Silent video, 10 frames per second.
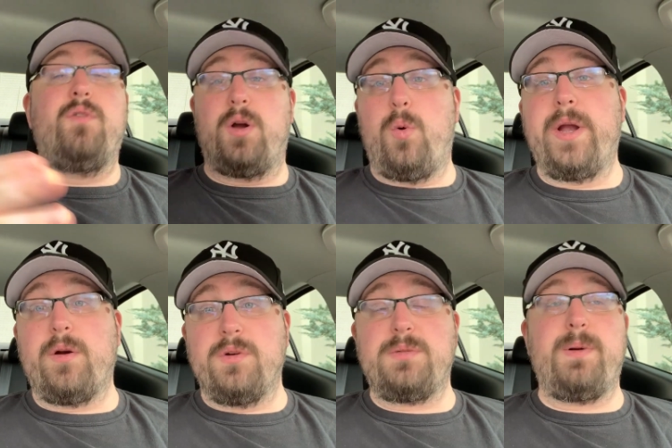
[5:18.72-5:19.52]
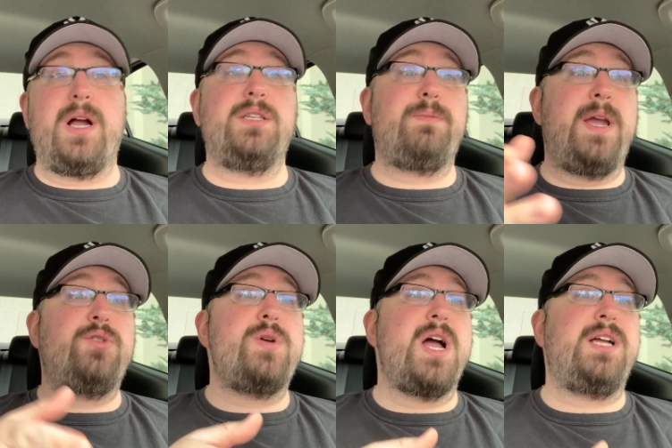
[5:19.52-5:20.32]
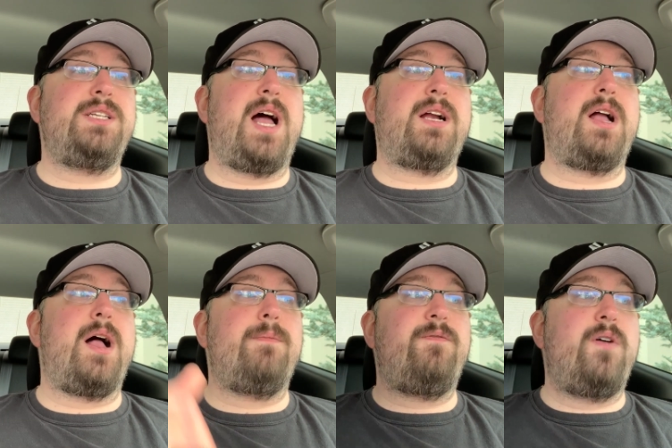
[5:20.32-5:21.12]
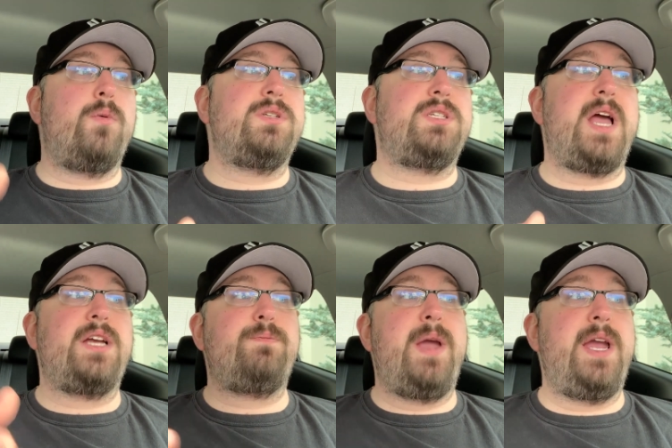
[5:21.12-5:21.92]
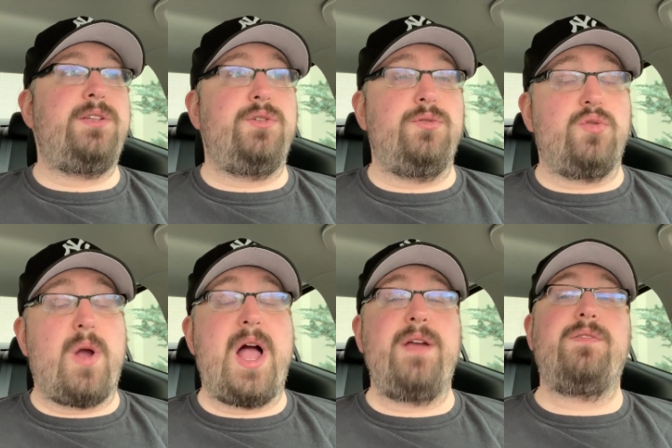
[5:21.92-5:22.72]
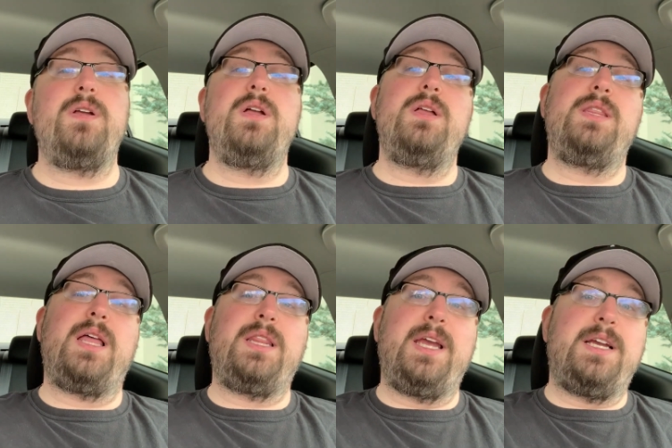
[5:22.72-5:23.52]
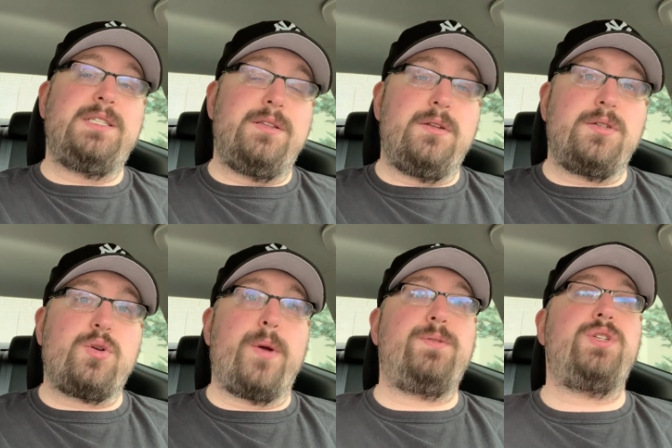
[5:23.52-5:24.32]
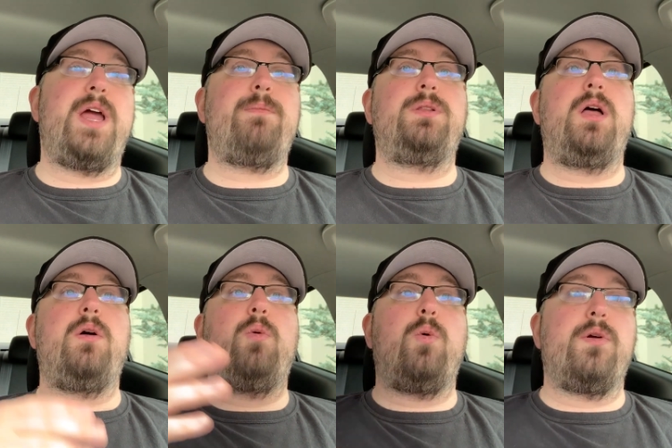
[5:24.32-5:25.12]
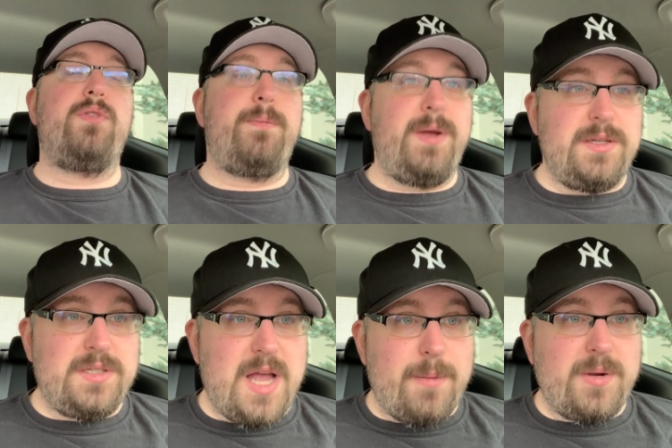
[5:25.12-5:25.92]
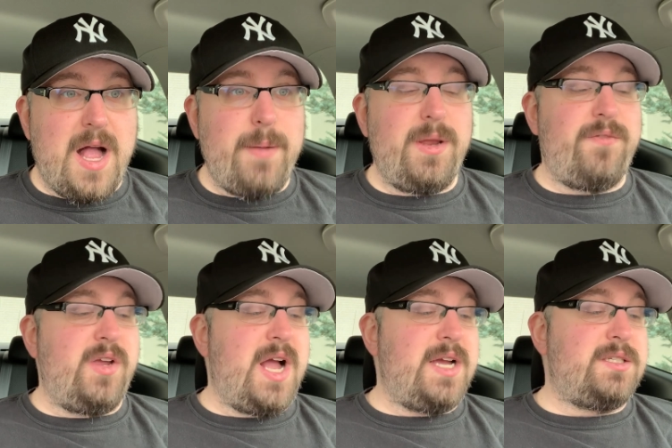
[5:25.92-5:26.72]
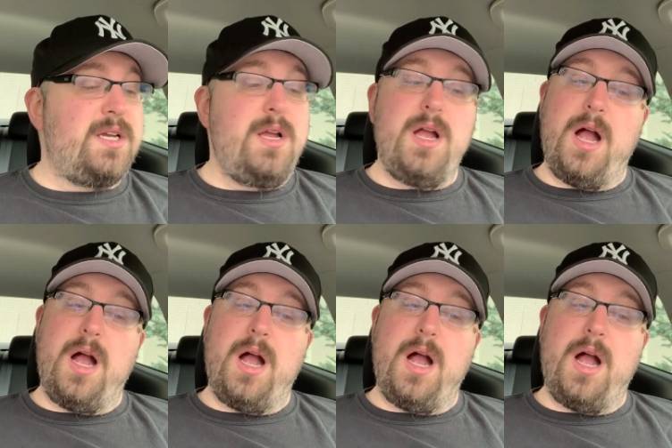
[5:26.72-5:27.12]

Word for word: for a quicker response, patreon.com forward slash paid to drive. That link is in the description down below or in the pinned top comment if you guys